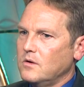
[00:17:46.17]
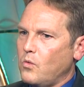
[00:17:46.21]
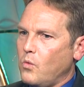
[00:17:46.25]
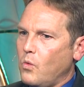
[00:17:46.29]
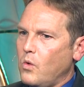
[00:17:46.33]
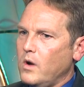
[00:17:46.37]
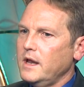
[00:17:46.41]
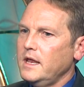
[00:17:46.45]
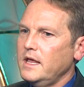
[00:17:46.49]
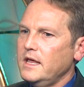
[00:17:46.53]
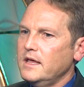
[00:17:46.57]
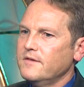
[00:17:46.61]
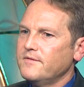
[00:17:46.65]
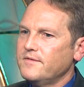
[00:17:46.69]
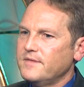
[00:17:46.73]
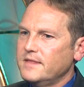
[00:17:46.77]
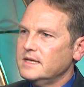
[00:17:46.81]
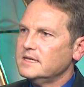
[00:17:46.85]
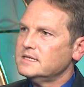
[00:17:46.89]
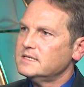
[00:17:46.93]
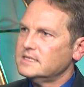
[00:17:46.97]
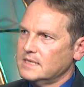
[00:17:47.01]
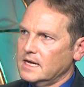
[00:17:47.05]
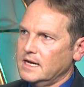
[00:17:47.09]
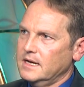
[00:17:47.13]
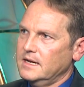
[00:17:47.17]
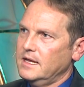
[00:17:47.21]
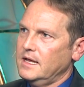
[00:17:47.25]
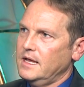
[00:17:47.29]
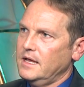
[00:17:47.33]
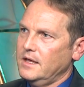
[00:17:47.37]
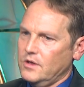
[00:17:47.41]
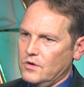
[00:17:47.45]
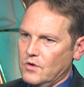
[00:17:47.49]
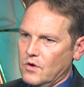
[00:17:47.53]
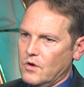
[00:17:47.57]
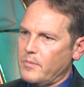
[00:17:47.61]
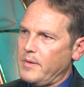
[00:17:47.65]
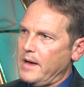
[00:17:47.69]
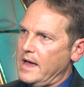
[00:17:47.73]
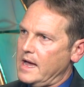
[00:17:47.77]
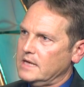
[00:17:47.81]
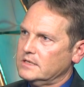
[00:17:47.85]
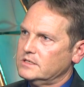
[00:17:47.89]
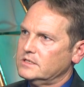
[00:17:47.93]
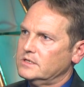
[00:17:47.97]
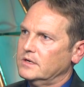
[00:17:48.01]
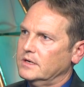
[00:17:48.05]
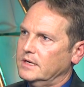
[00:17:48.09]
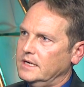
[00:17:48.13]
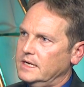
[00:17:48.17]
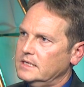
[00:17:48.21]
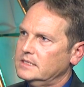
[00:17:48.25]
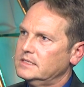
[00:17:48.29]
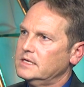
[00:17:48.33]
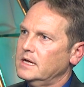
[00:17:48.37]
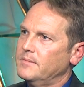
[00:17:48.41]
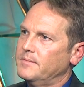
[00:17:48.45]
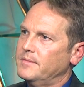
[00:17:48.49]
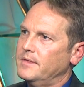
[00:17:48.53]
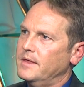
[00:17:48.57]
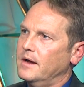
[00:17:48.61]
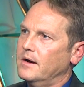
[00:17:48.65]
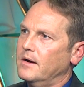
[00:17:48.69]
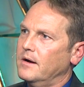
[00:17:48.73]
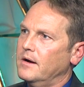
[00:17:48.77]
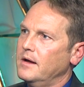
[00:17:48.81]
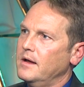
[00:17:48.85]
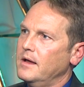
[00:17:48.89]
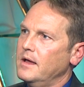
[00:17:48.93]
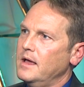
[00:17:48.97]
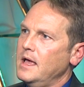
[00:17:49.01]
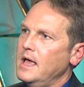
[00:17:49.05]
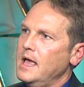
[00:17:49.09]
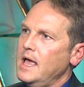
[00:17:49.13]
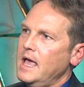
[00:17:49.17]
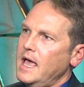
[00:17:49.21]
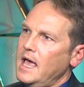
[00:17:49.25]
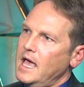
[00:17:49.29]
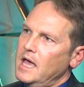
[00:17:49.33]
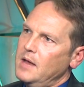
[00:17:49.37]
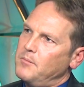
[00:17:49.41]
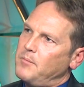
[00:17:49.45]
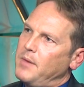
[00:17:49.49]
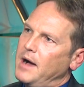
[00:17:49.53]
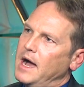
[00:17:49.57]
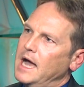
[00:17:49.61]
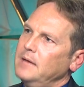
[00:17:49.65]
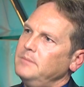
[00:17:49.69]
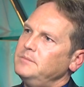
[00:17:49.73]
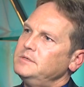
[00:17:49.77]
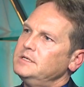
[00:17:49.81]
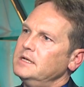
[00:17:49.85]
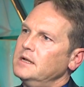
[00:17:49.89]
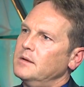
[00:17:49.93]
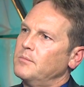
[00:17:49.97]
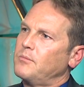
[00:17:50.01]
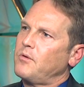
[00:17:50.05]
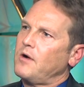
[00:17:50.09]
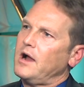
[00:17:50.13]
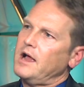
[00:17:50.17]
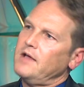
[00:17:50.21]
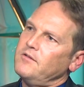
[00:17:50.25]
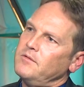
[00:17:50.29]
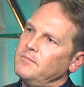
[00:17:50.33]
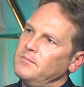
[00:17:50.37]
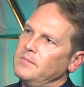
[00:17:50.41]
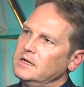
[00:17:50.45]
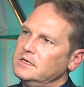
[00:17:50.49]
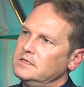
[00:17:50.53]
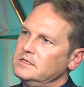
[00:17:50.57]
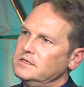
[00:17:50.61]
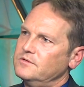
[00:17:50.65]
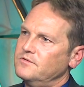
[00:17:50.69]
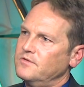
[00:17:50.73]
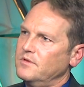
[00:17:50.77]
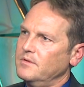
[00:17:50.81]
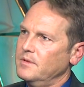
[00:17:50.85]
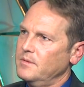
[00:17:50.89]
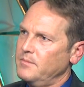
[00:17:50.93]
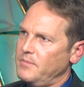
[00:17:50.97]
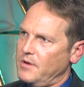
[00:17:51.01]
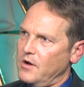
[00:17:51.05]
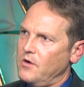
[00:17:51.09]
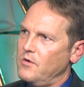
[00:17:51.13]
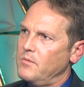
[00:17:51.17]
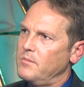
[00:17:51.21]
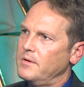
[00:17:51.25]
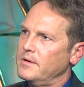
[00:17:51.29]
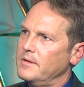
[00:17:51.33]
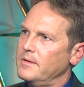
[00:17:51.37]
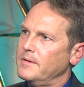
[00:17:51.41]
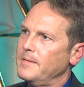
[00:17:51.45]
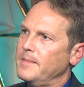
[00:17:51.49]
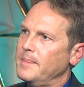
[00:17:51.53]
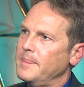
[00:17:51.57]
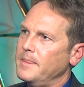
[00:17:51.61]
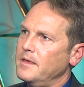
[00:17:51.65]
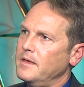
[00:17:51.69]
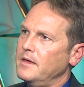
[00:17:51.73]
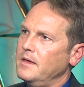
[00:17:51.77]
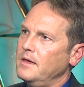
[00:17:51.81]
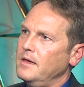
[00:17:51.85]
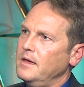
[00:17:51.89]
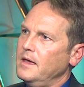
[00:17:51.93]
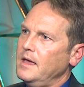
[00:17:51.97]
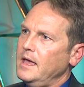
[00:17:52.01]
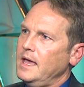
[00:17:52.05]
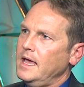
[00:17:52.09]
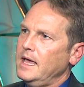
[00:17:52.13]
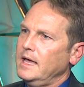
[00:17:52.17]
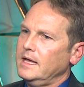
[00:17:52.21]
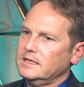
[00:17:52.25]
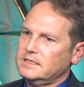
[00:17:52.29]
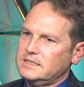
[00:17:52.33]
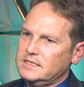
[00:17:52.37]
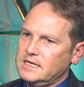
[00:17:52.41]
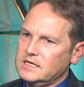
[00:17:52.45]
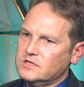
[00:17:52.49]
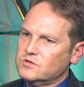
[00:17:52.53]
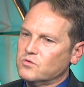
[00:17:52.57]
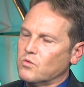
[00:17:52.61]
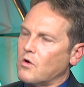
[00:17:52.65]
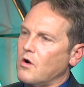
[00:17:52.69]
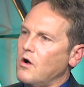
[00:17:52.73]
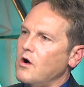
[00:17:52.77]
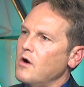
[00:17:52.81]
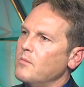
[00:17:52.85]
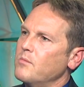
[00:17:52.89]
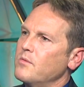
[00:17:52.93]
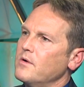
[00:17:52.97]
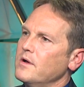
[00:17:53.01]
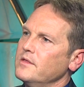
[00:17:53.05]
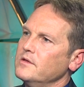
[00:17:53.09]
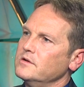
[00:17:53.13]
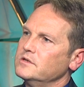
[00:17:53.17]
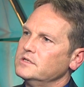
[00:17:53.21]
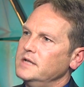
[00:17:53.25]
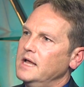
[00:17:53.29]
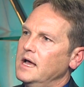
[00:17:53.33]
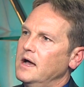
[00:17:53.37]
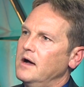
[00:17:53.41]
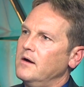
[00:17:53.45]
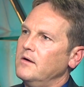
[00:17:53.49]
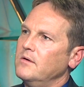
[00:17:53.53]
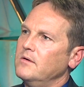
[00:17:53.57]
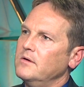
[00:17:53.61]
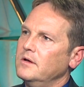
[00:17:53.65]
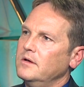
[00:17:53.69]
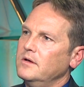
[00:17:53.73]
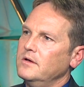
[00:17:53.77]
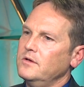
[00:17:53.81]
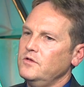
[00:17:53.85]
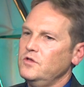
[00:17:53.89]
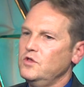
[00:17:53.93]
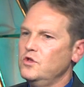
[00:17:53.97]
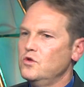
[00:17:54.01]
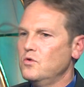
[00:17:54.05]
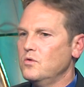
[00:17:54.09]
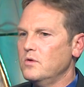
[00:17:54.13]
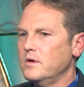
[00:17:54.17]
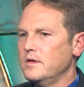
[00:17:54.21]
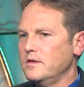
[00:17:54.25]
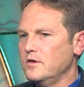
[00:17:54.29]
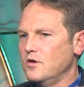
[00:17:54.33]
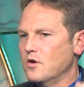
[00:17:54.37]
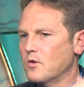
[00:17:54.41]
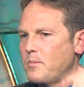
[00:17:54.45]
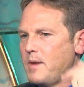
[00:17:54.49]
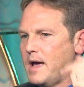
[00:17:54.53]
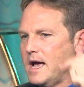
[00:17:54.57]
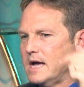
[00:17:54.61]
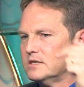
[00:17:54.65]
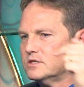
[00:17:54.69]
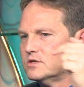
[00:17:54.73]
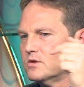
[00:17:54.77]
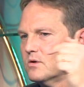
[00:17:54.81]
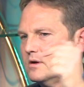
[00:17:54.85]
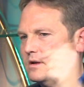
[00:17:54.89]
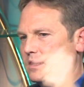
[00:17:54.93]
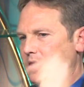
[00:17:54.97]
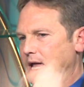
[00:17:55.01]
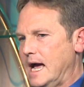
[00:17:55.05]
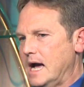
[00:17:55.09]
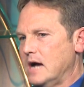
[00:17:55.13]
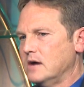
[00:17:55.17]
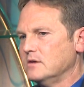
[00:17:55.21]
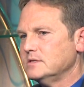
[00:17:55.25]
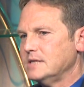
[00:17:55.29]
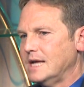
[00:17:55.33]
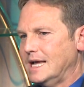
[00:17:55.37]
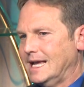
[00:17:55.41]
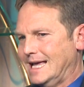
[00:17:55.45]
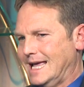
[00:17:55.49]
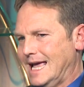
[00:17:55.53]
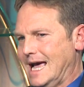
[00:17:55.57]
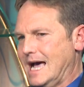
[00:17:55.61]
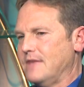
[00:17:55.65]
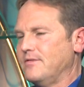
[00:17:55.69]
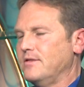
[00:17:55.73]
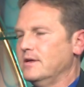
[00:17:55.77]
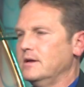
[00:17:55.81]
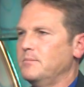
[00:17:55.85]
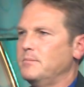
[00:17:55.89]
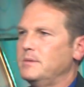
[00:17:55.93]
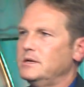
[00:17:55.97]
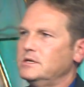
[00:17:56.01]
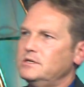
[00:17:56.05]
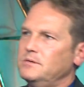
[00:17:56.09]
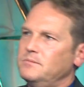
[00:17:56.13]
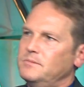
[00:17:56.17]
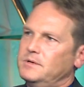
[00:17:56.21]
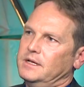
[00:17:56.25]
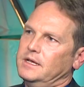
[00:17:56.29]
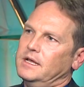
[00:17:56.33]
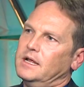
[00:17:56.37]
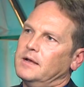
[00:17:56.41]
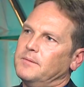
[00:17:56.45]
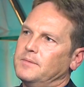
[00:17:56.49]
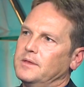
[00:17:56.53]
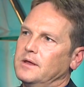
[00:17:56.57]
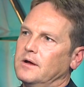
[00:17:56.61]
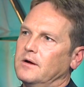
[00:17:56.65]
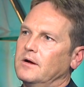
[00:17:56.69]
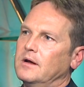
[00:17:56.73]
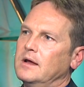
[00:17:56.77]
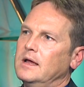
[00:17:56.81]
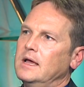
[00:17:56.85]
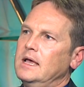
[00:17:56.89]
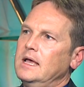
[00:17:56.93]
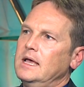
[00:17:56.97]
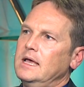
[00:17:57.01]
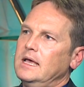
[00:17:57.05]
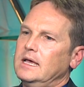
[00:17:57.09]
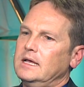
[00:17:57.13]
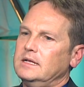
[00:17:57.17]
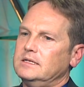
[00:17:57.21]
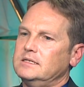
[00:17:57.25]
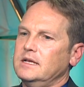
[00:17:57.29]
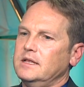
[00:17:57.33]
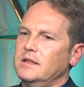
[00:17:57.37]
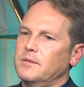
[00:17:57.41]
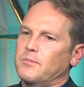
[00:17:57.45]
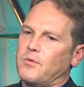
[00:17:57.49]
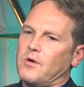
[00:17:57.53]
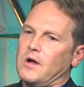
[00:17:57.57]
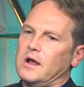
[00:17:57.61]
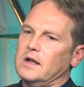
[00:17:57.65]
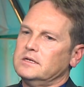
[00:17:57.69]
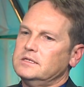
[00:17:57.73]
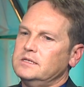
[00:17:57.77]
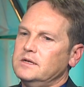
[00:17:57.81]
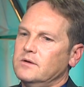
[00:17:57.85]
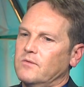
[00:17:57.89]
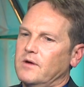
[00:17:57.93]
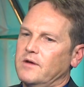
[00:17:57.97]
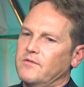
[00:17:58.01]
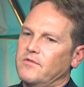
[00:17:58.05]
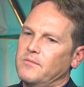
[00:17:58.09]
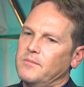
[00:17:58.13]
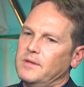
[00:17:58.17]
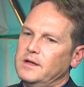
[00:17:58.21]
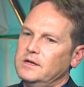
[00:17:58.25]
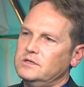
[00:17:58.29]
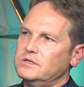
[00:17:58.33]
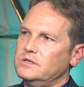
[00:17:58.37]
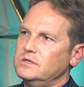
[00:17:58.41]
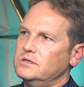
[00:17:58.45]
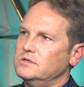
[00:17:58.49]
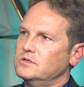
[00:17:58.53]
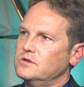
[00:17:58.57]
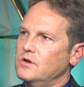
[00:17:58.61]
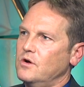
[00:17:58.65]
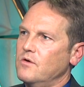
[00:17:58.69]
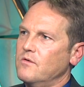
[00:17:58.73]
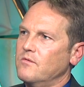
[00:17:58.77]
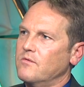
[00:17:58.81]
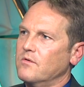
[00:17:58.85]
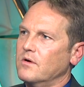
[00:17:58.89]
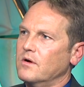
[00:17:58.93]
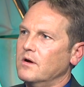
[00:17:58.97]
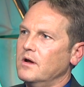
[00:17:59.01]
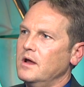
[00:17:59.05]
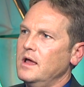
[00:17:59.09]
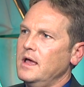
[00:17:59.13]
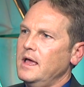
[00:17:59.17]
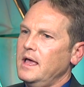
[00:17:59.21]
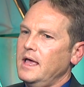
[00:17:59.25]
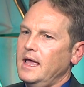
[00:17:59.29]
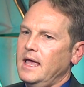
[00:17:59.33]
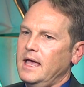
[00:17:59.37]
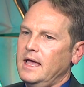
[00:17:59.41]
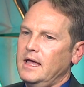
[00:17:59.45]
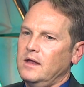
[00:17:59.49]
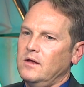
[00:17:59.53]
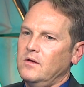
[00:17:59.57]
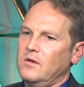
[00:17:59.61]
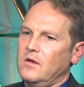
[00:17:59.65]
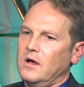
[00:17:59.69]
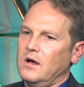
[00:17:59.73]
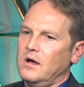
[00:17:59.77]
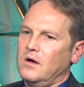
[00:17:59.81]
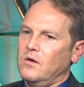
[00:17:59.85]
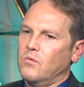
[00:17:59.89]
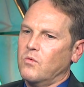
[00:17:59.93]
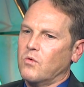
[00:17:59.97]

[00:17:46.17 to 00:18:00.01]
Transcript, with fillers: What if this Sunday your pastor gets up there and pipes in a private message from the Pope, says we're all brothers now, you, your pastor allows a Catholic bishop to get up there and say the Protestant Reformation's over and uh,